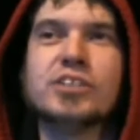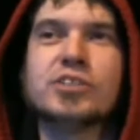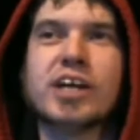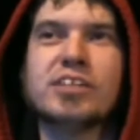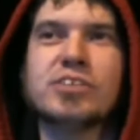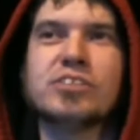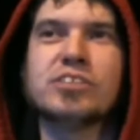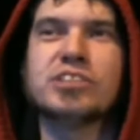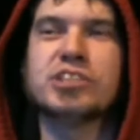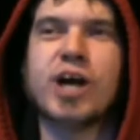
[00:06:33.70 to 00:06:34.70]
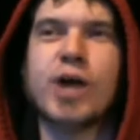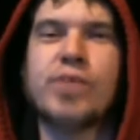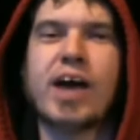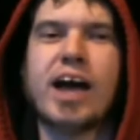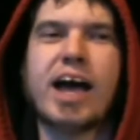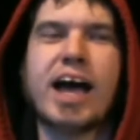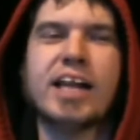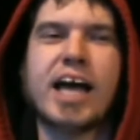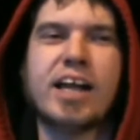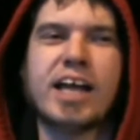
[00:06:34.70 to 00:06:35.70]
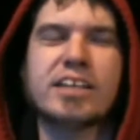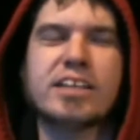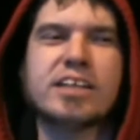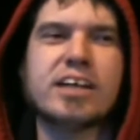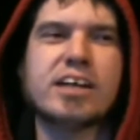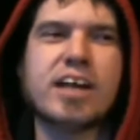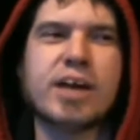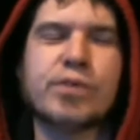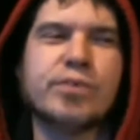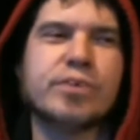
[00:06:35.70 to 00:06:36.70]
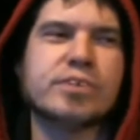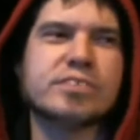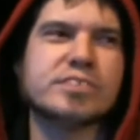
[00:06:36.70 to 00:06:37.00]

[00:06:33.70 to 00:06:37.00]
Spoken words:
the trailer looked sharp. I like a lot of people.